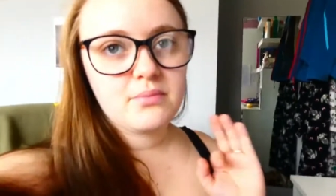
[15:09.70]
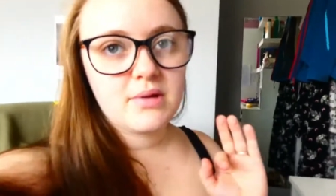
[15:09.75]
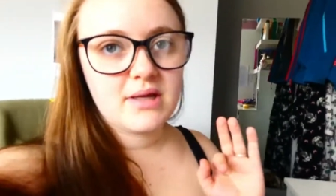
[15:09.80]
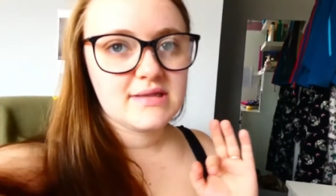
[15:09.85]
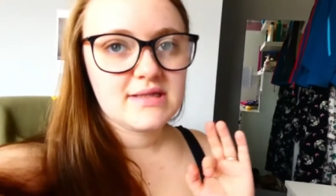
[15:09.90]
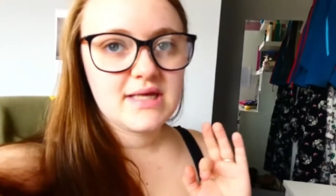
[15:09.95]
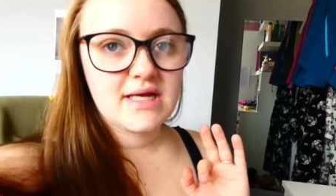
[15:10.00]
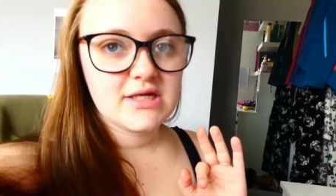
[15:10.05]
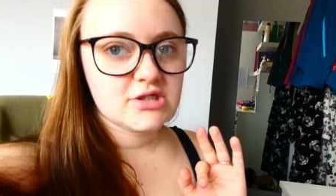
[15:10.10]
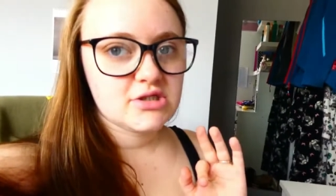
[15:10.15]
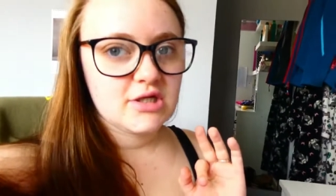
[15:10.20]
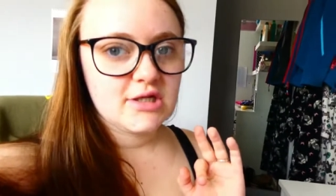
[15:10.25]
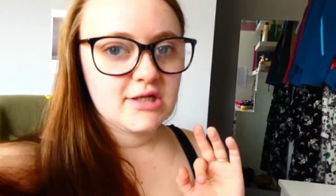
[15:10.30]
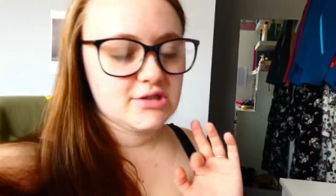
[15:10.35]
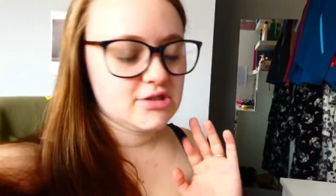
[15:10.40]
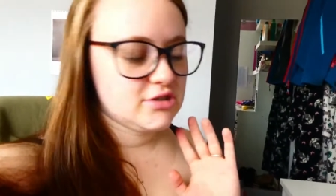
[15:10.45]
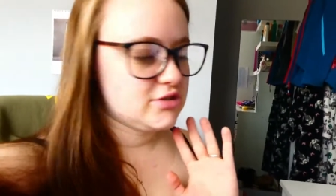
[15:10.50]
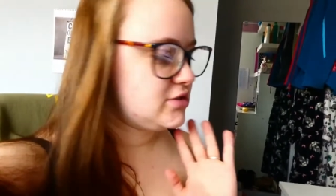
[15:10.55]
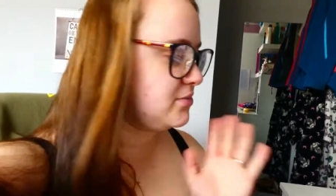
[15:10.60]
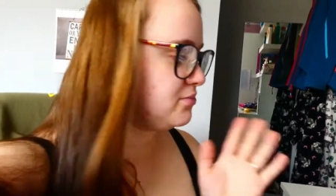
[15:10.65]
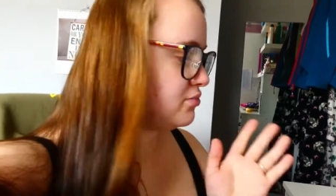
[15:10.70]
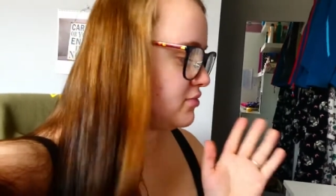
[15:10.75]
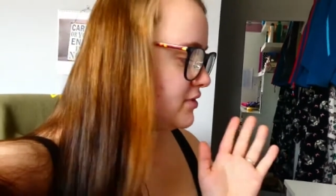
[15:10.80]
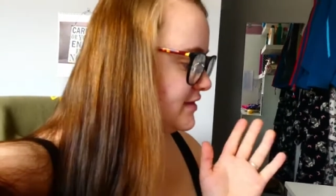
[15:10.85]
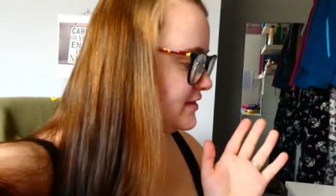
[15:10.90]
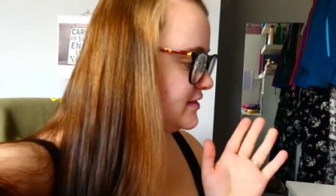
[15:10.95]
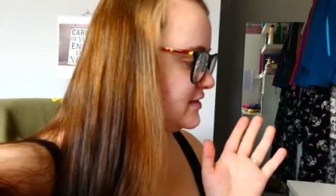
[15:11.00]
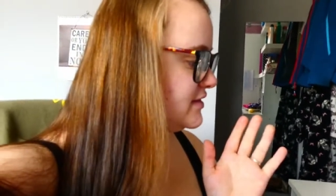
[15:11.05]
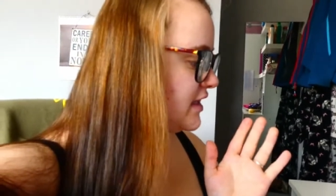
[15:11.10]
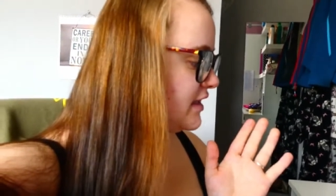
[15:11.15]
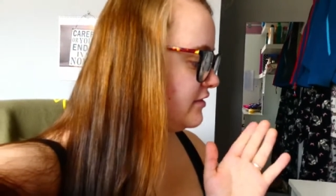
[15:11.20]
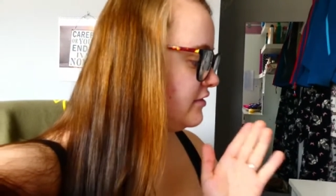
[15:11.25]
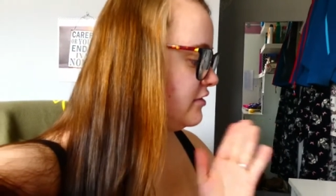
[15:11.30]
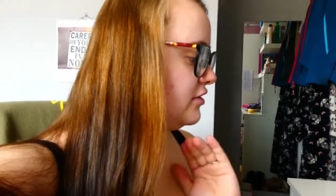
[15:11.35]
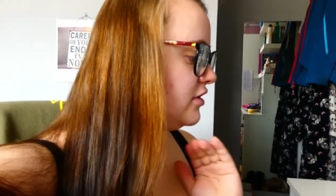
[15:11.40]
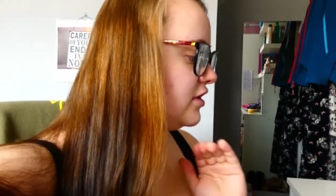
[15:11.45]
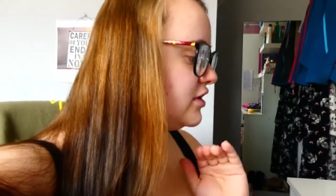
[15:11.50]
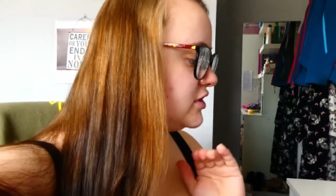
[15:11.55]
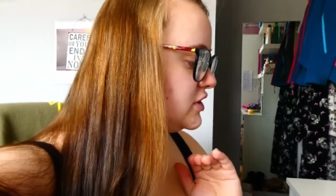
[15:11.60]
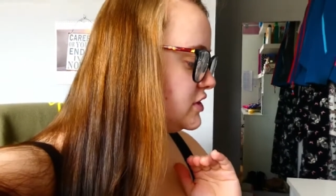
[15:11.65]
it's actually just a pretty standard
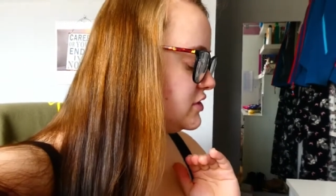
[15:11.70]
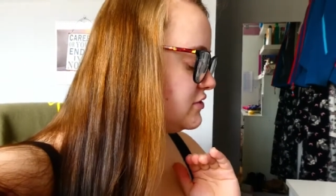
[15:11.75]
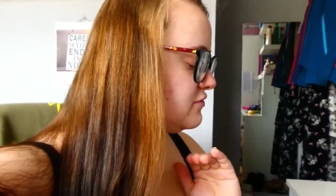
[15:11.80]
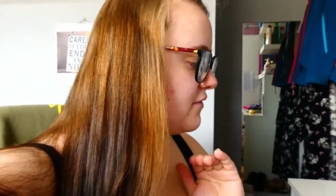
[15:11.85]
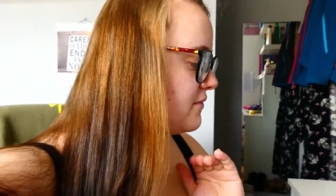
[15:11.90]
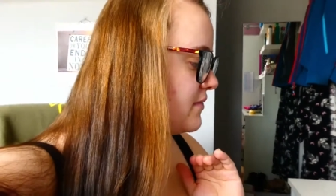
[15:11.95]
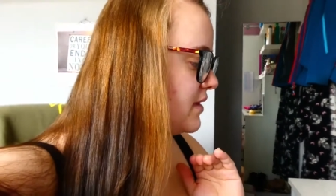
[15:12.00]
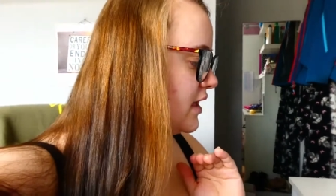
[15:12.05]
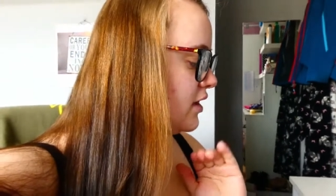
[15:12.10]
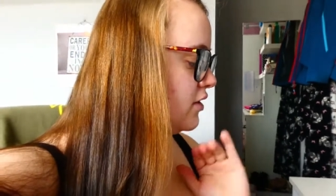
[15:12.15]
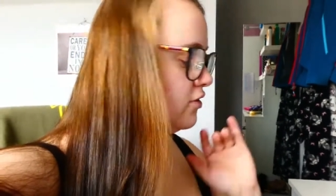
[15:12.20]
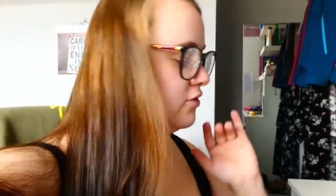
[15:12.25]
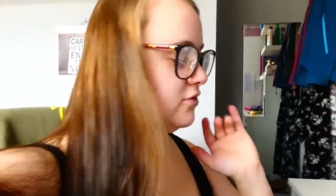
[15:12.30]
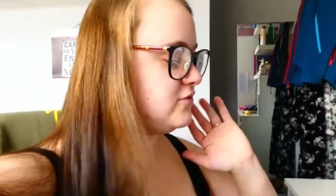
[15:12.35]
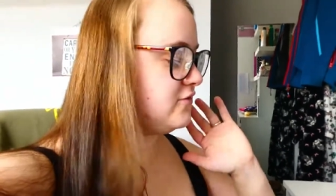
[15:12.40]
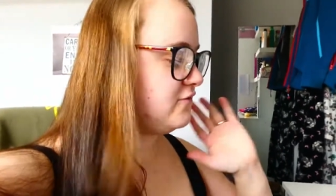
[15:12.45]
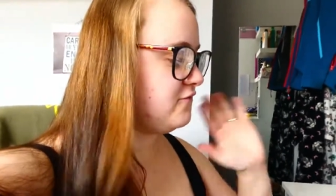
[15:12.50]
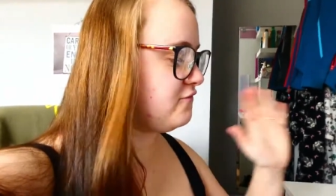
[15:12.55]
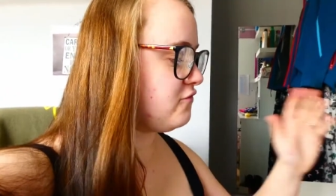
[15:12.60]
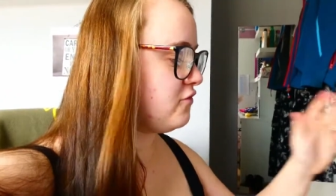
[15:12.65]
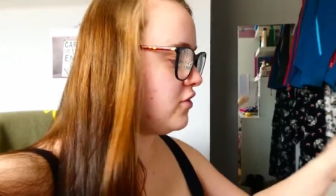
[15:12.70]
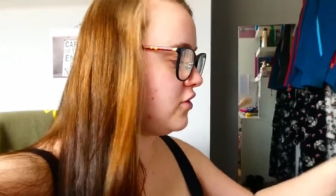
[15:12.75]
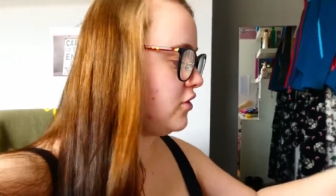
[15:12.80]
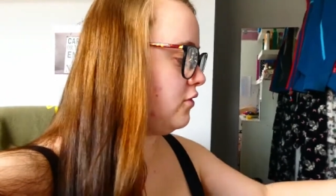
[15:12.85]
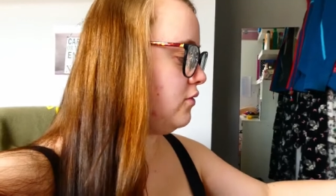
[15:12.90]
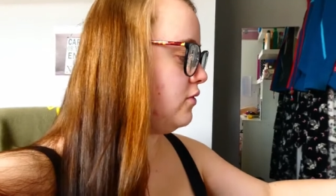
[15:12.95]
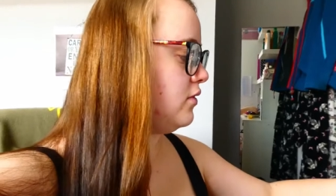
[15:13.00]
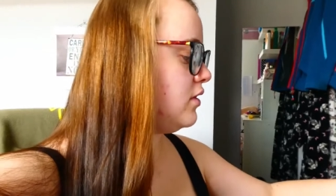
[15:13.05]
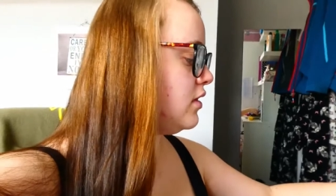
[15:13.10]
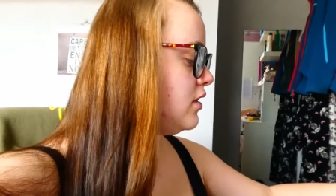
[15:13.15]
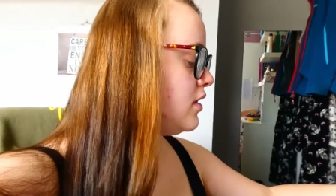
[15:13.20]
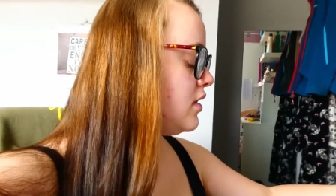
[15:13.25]
lunch for me lots of fruit